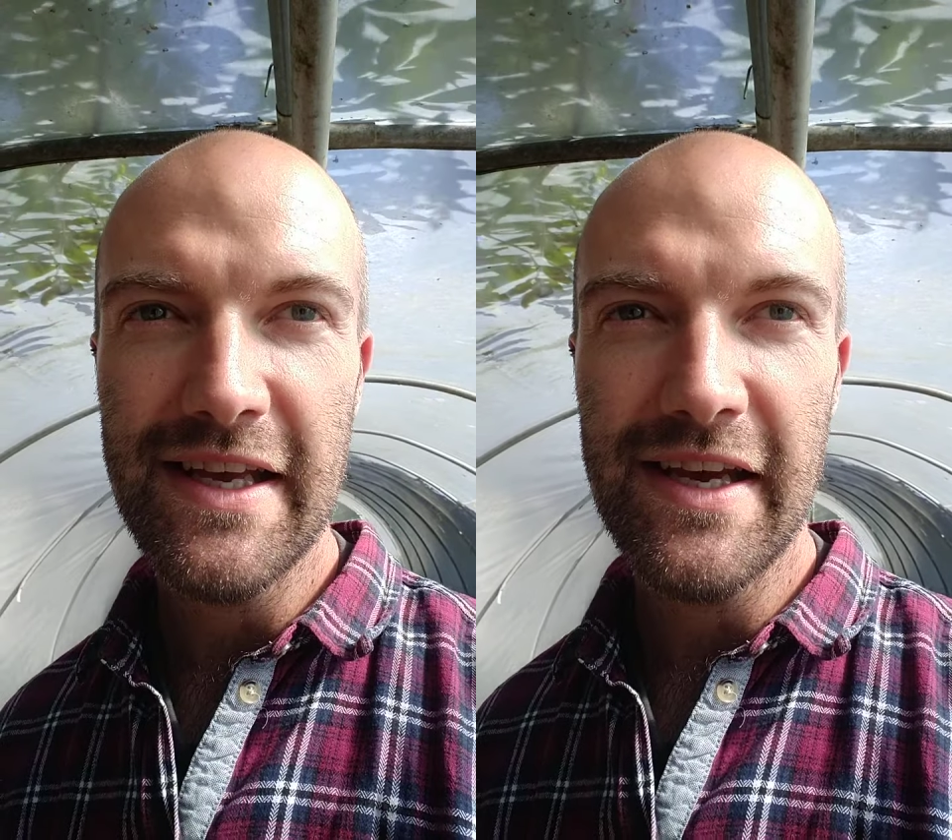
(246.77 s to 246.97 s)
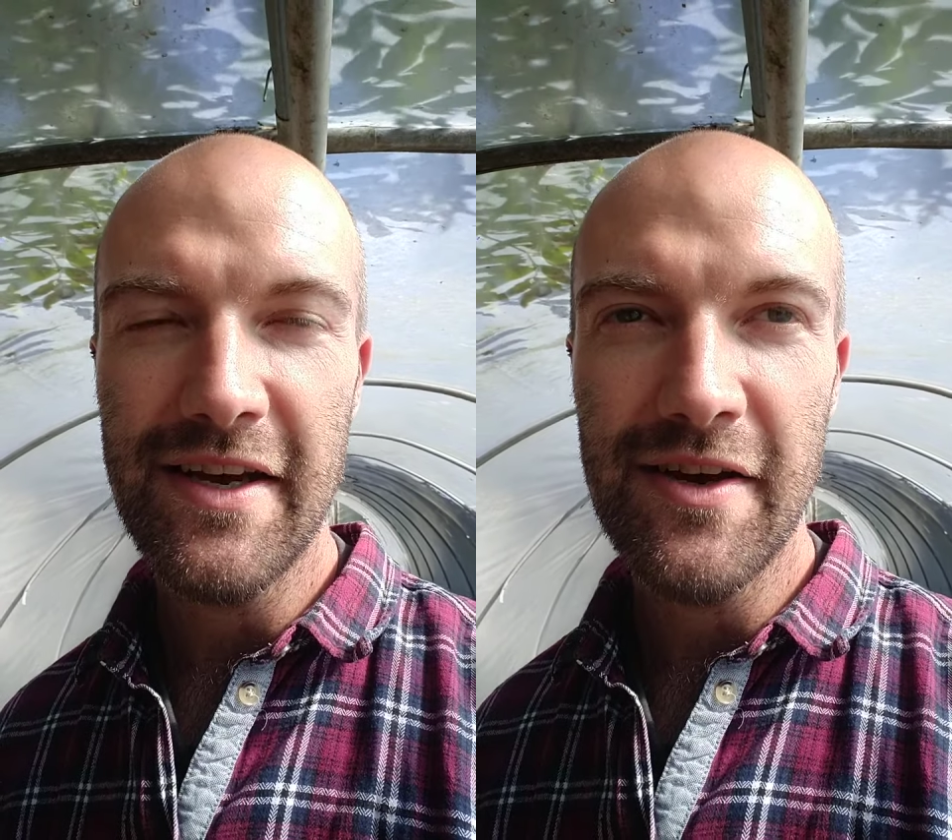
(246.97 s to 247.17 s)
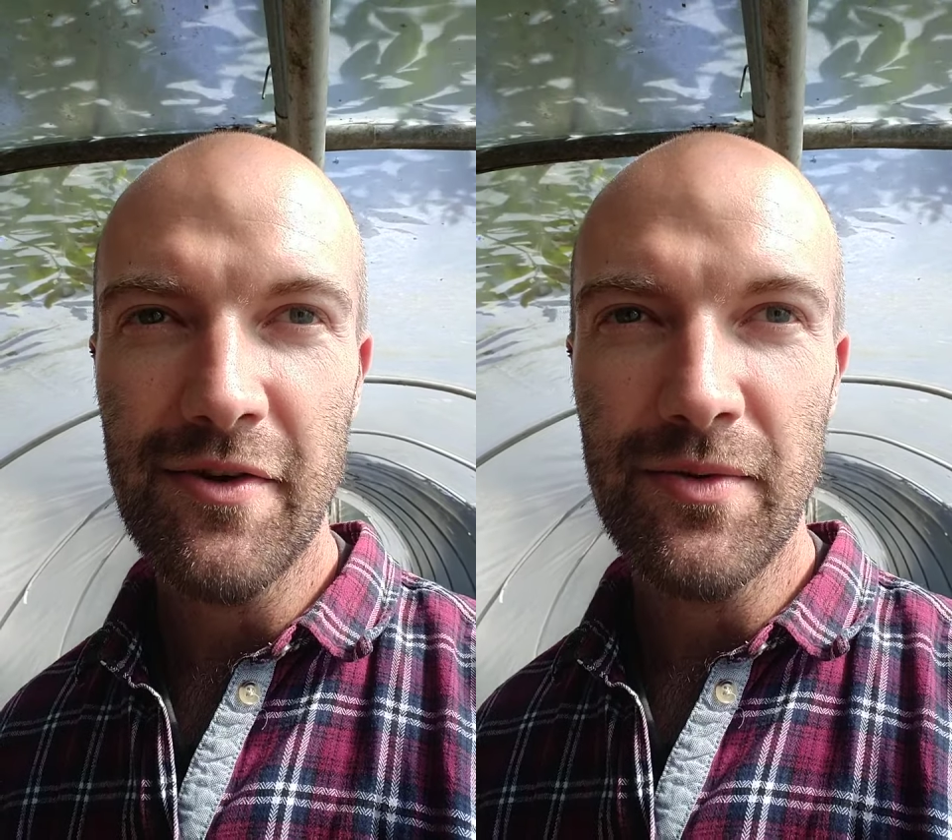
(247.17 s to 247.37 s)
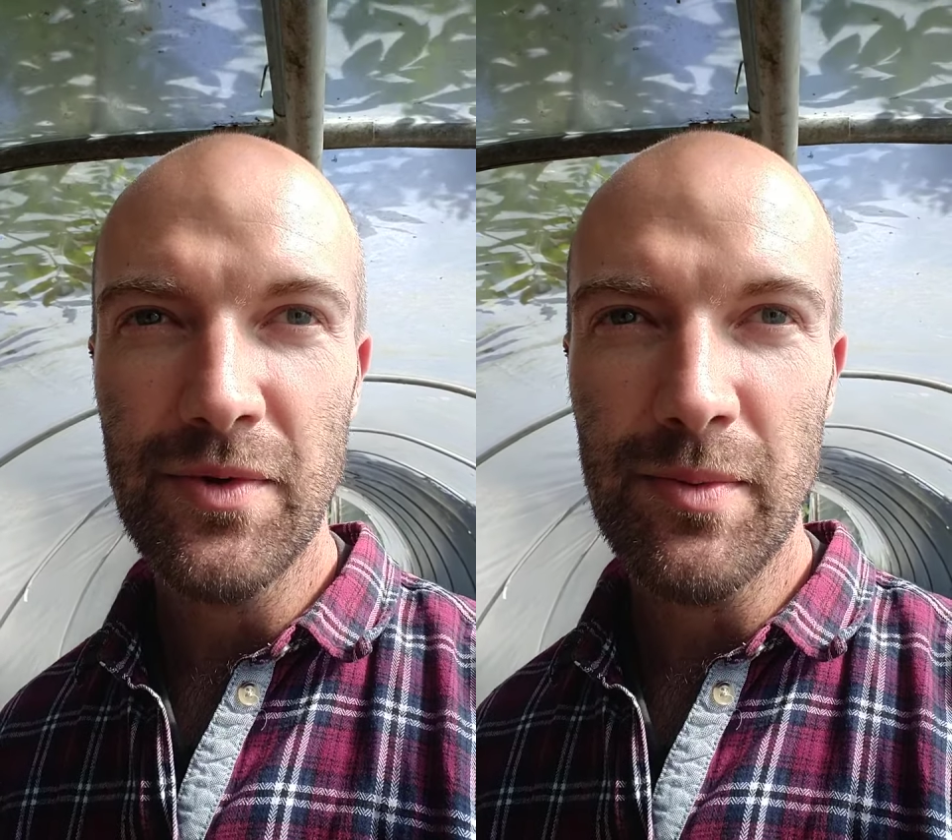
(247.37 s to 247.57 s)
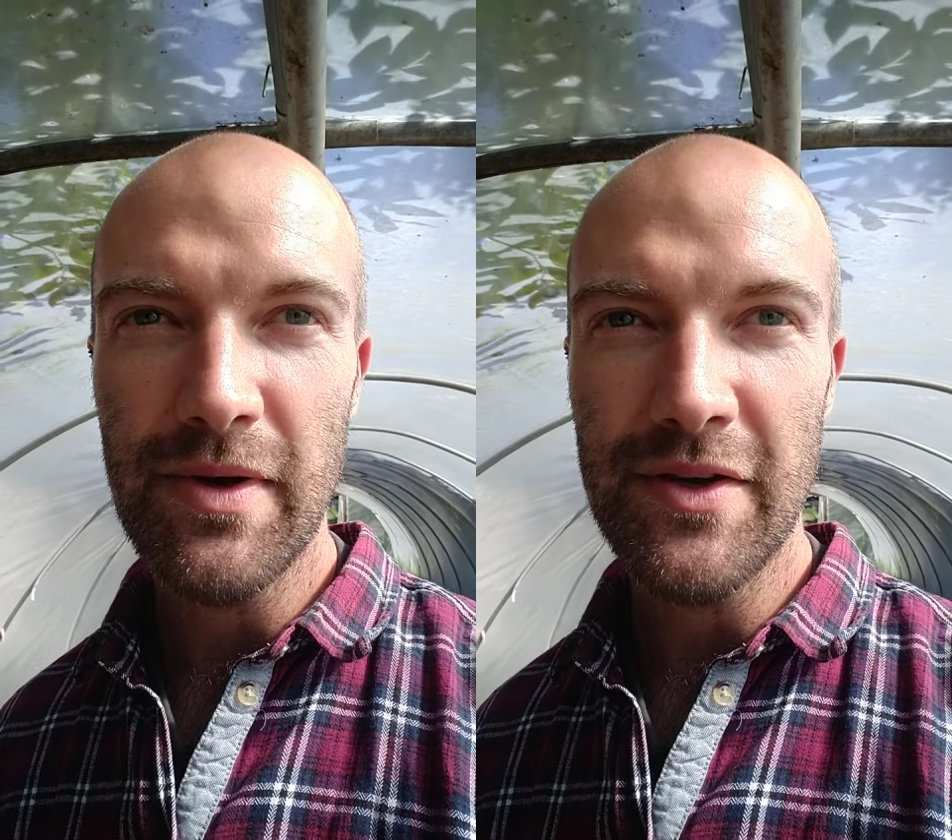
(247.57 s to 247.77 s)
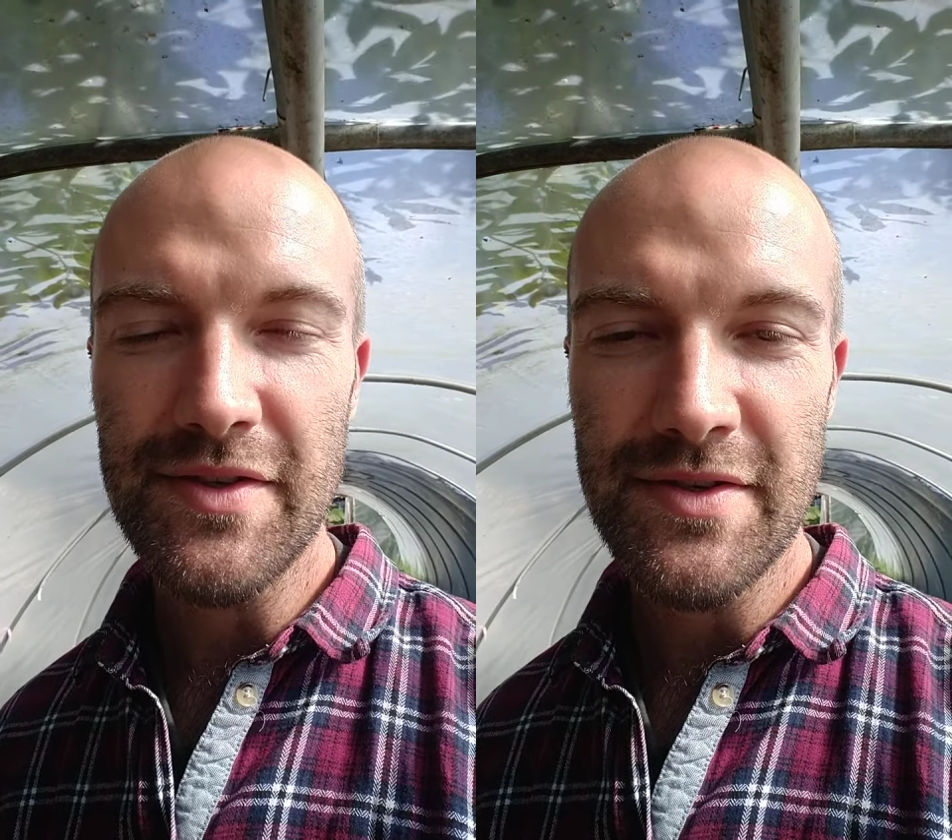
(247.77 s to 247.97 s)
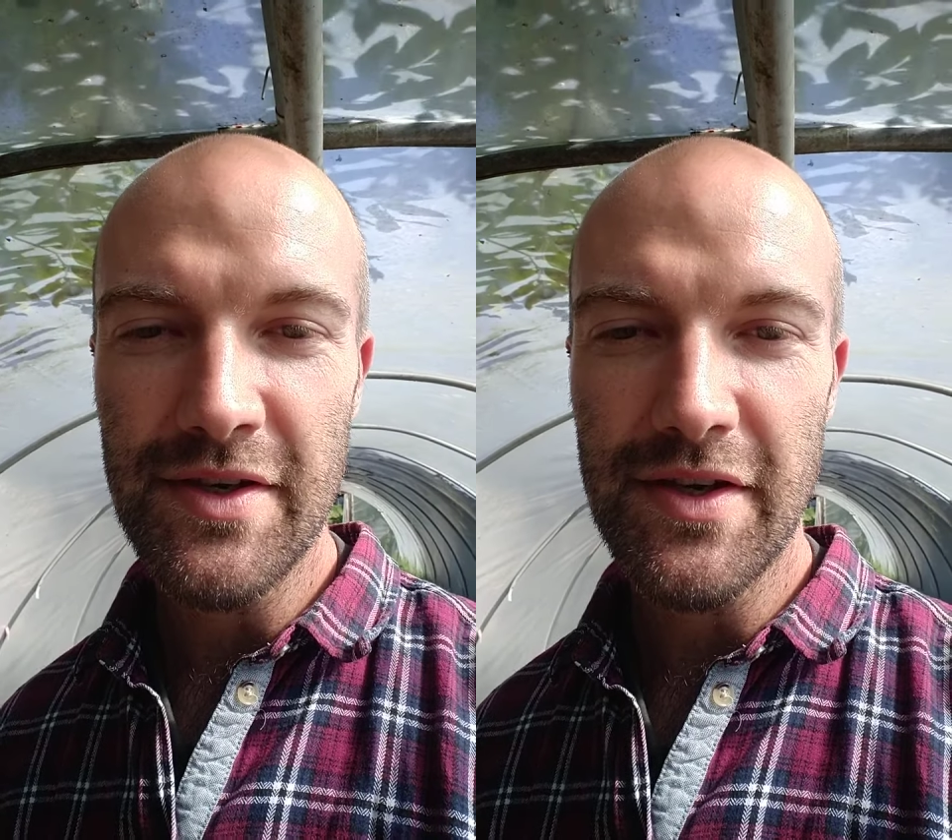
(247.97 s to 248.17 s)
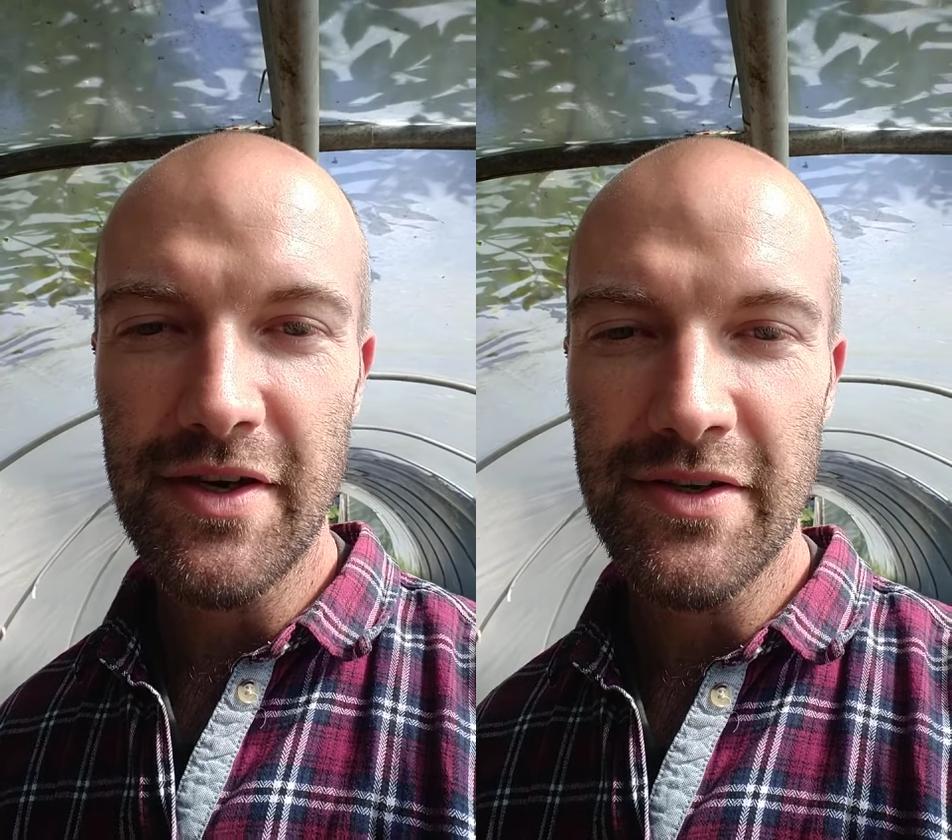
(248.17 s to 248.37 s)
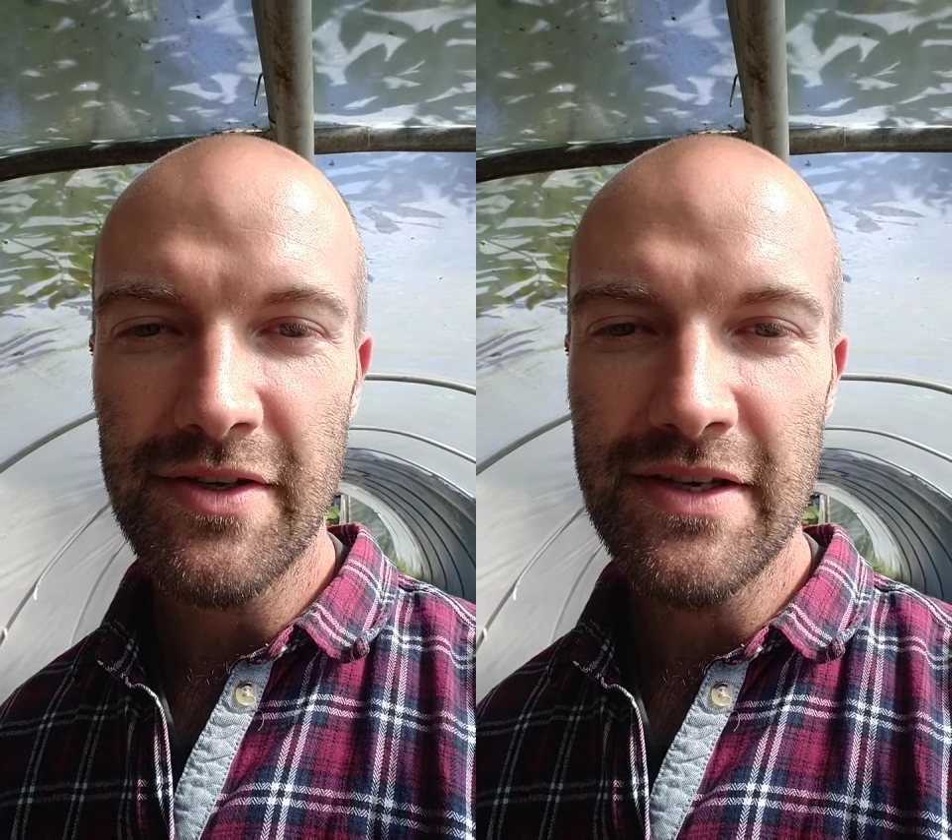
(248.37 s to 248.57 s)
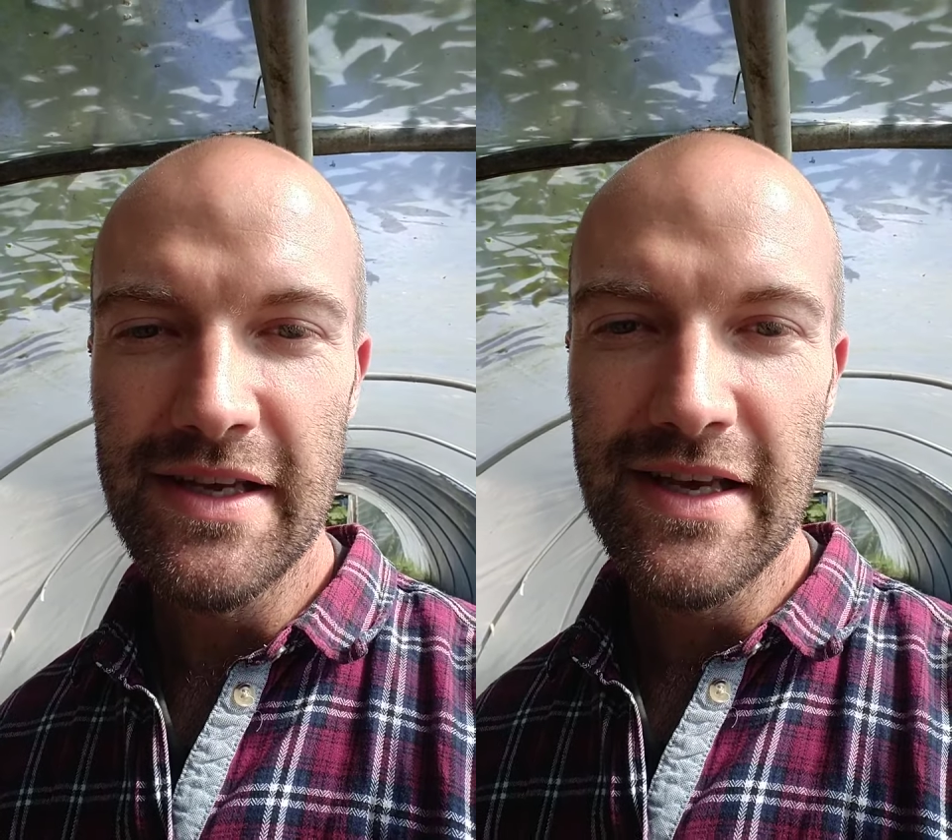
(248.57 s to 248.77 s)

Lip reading: on your plants in your garden.